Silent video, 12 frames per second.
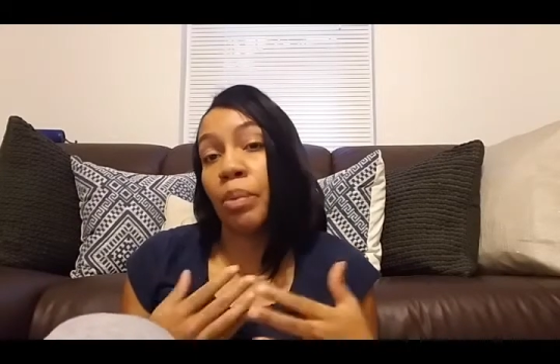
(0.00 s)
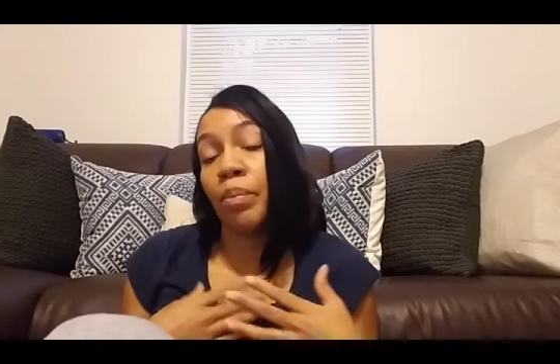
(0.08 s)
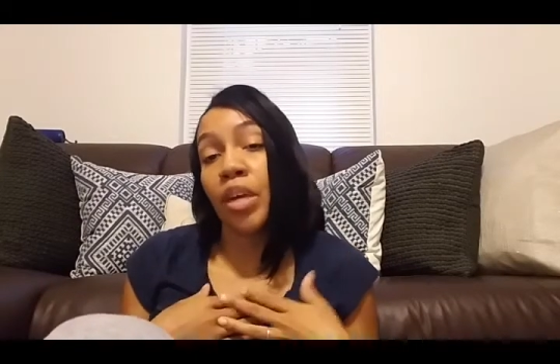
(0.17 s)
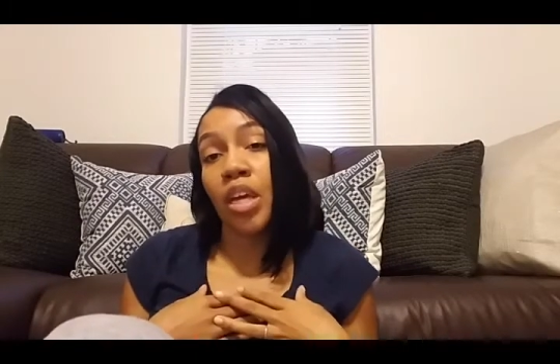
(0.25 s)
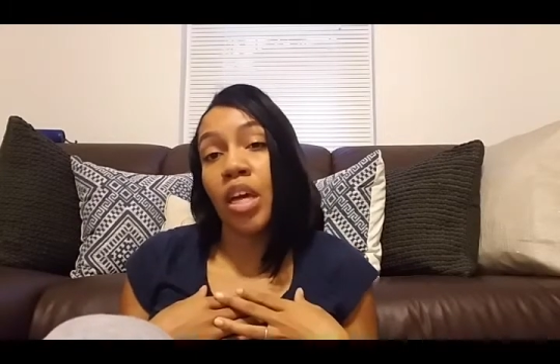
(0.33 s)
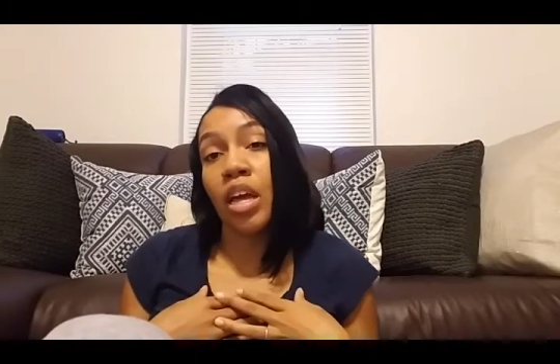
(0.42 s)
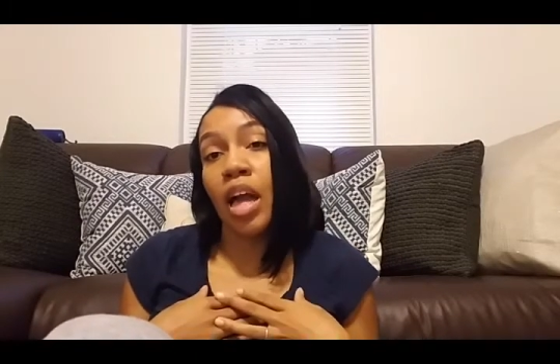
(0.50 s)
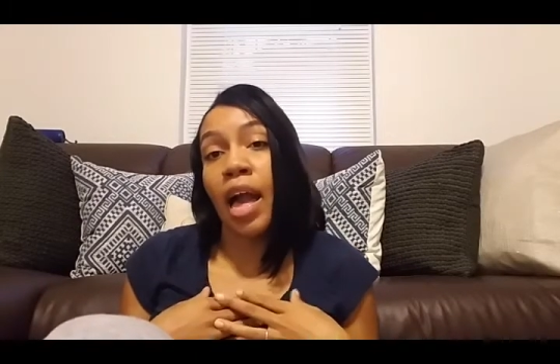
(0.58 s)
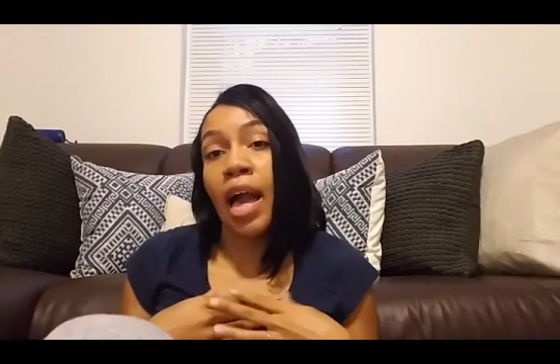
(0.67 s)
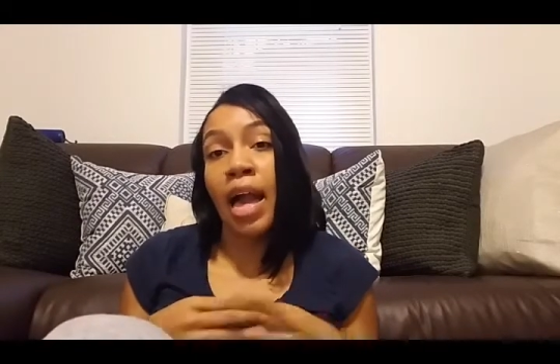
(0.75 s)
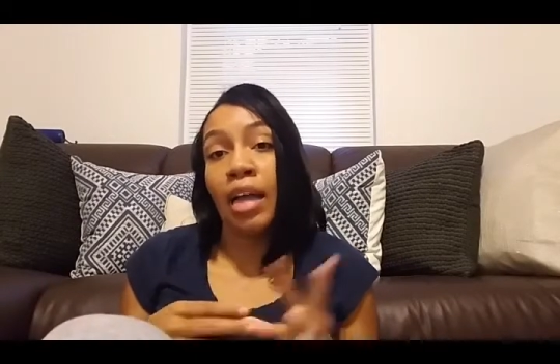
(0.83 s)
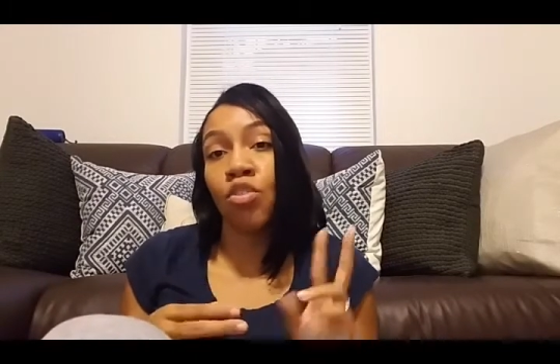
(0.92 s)
or
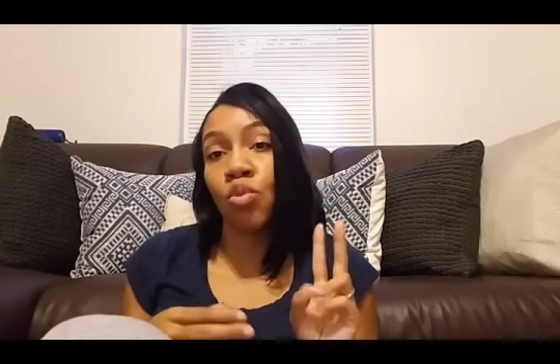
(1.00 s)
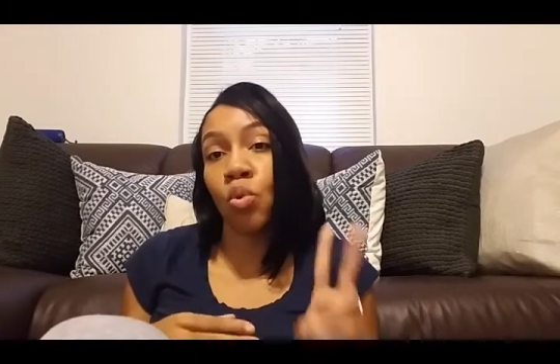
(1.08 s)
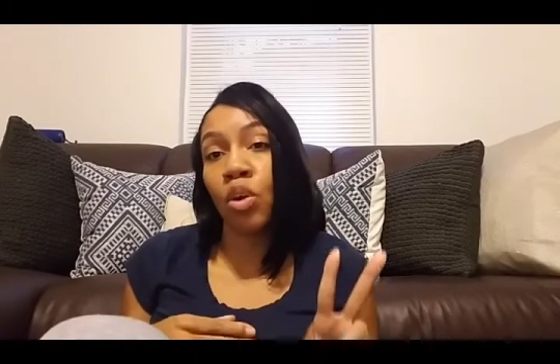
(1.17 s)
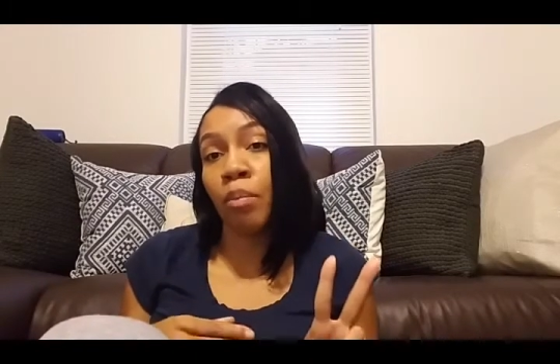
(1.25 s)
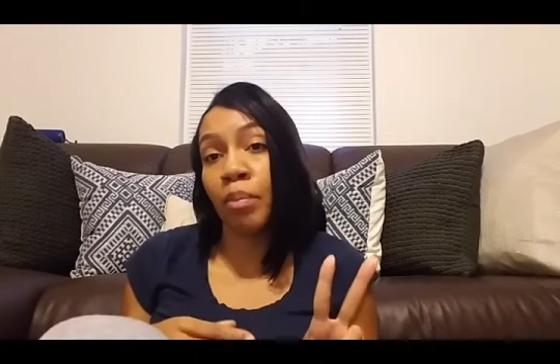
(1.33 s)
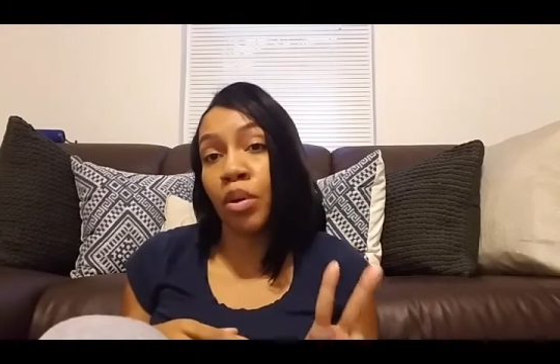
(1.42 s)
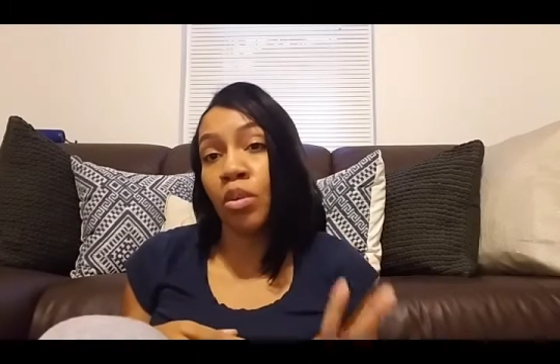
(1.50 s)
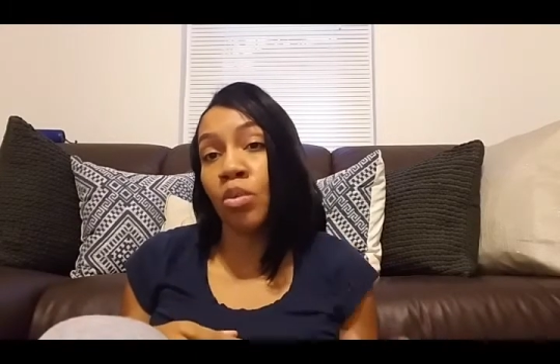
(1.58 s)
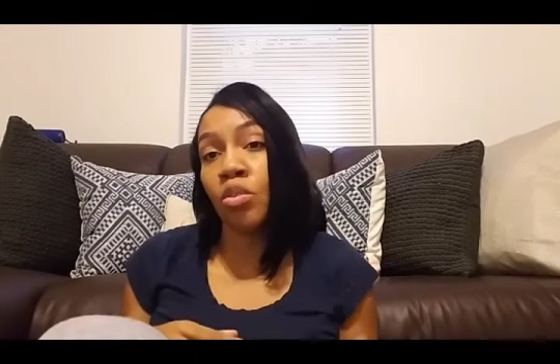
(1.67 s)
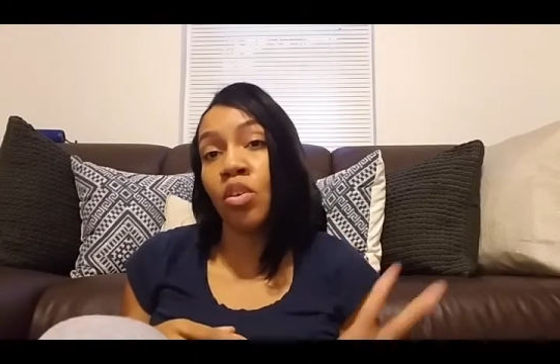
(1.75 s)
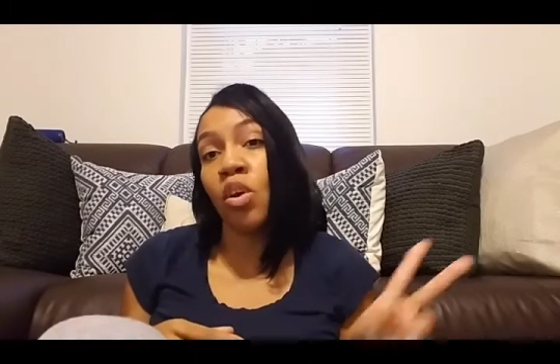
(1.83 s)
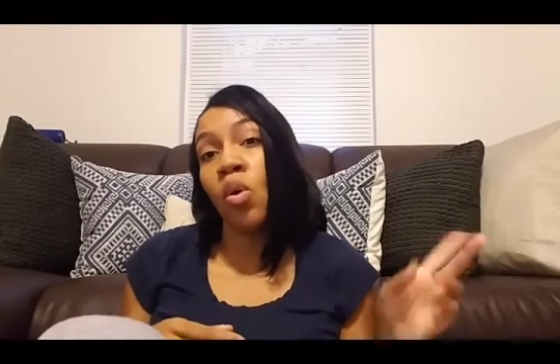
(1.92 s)
me, I had 2
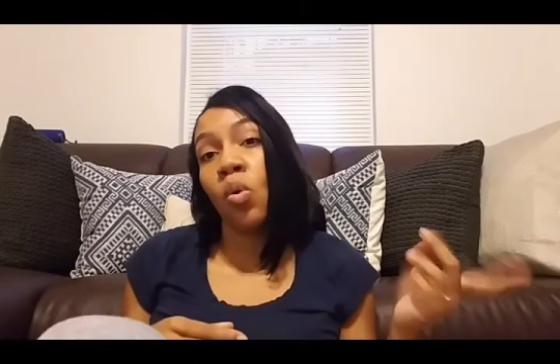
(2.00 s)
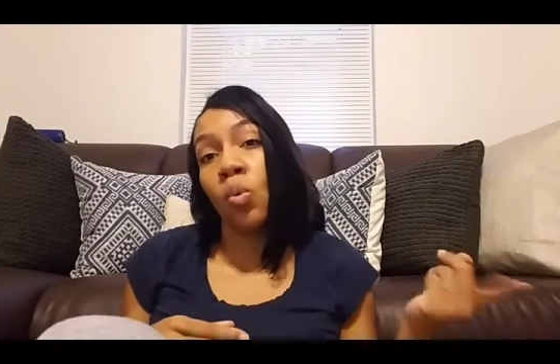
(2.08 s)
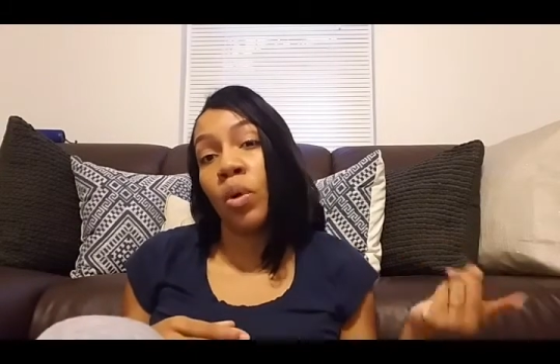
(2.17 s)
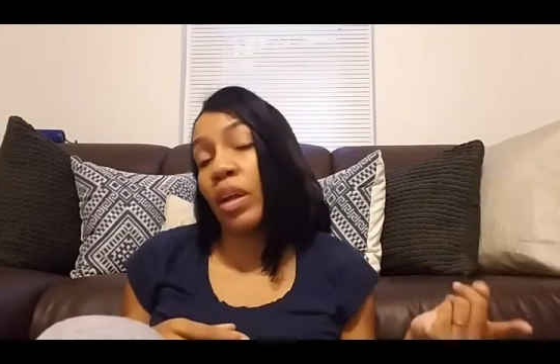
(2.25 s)
commodes.